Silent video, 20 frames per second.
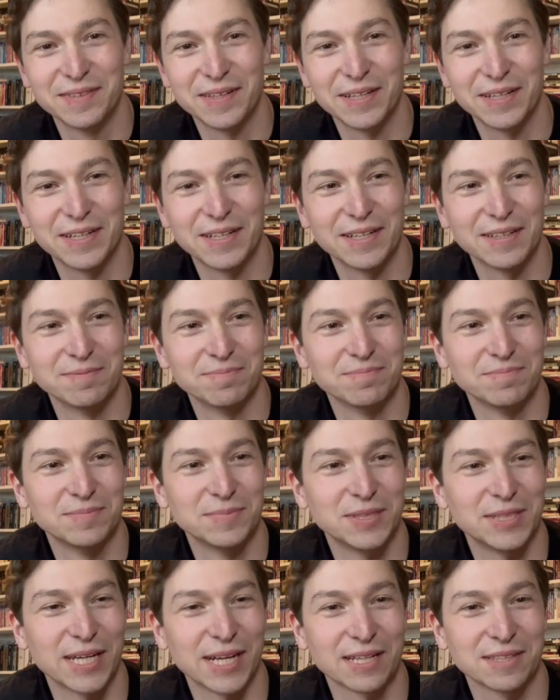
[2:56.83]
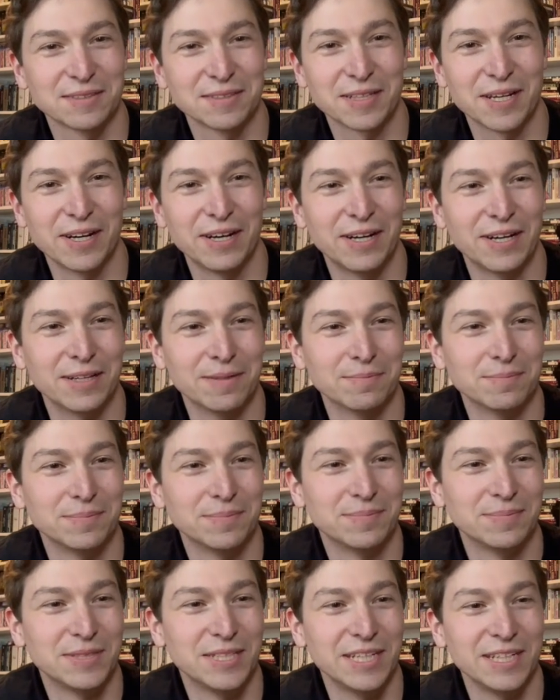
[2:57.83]
uh, sex com,
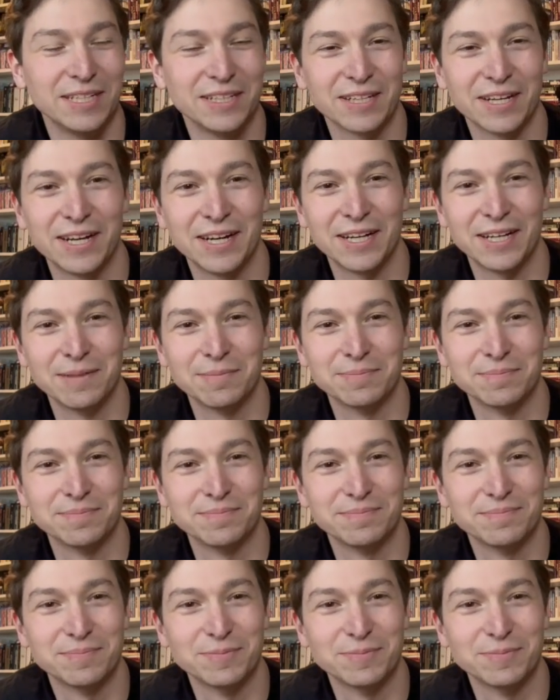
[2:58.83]
teen com,